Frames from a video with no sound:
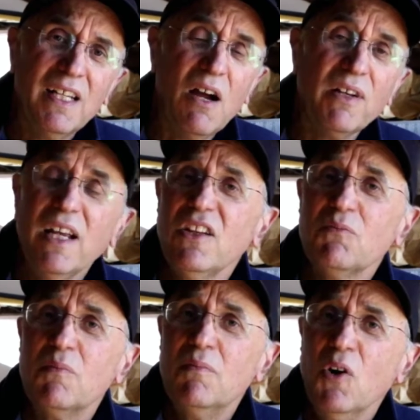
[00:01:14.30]

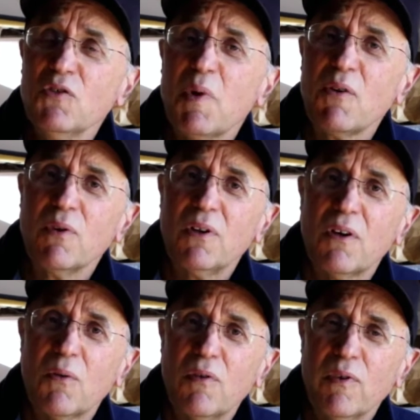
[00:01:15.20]
Nowadays, most of my
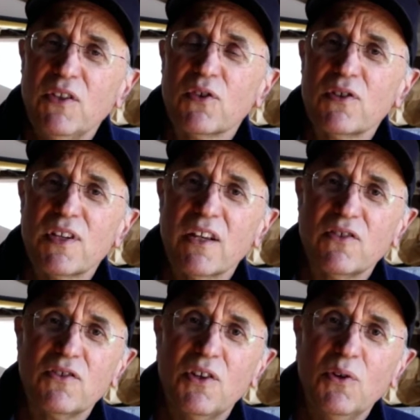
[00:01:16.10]
research
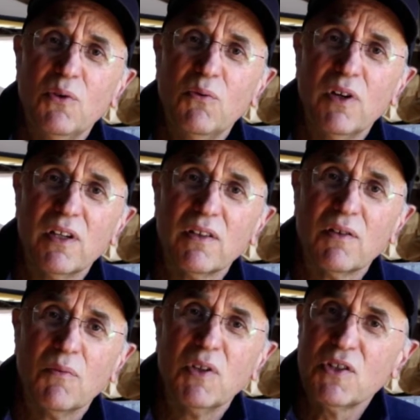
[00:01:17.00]
has to do with
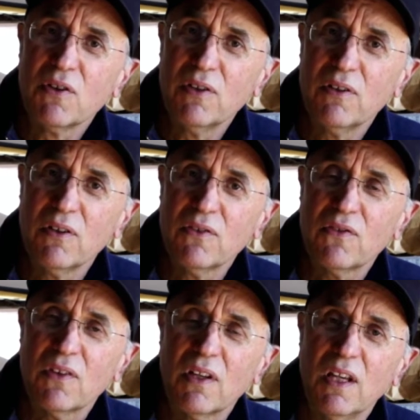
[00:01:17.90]

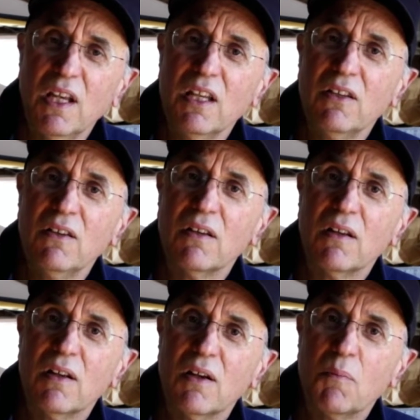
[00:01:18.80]
materials in
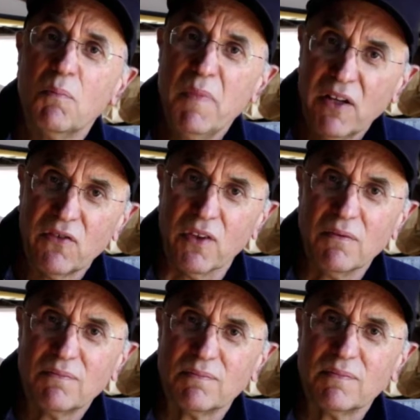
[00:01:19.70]
medicine.